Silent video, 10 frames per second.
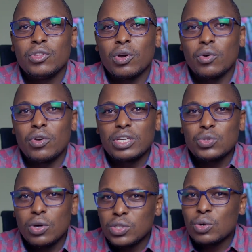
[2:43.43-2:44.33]
you're going
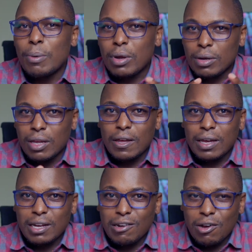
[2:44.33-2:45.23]
to also
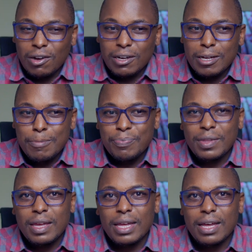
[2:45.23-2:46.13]
clog
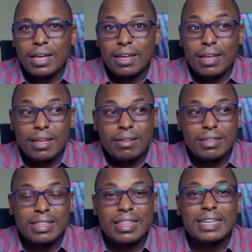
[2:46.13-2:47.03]
that
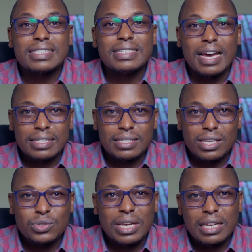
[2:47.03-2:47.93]
duct that
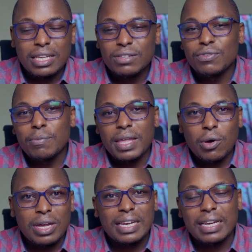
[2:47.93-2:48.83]
actually leads from
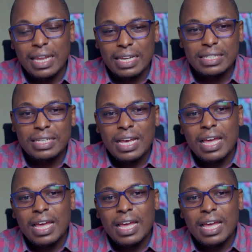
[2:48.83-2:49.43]
the oil gland